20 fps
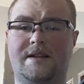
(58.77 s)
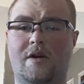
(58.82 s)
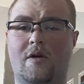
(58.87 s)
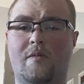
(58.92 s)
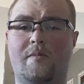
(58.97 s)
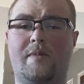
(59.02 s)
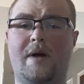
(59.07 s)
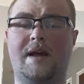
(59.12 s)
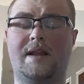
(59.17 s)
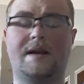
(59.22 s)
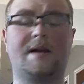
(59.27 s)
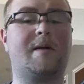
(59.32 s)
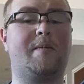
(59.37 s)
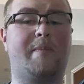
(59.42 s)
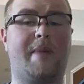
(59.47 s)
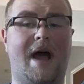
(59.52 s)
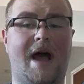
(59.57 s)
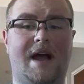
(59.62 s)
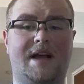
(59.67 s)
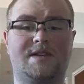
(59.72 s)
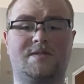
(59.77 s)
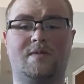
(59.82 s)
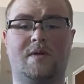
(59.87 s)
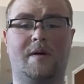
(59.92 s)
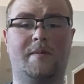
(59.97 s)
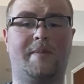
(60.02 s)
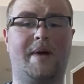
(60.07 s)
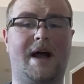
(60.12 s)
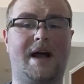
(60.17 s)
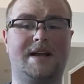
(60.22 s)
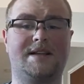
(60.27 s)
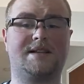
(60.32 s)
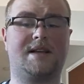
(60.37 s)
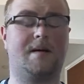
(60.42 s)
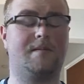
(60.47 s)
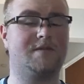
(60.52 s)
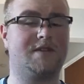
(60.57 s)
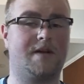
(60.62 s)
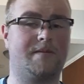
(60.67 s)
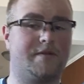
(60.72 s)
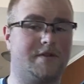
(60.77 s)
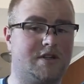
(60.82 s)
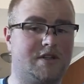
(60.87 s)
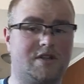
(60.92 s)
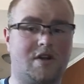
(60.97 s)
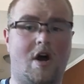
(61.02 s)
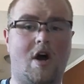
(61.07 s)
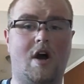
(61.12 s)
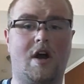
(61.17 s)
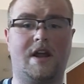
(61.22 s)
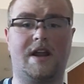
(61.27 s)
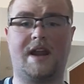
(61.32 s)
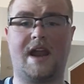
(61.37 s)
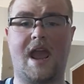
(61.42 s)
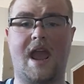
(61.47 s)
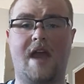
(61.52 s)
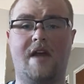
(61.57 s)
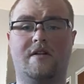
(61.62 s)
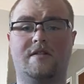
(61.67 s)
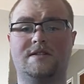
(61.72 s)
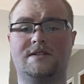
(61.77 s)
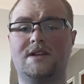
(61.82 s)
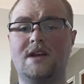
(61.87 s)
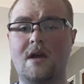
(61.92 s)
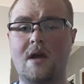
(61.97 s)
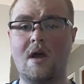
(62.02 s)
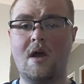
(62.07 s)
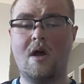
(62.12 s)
They don't bite like a bass, where a bass comes up and just inhales.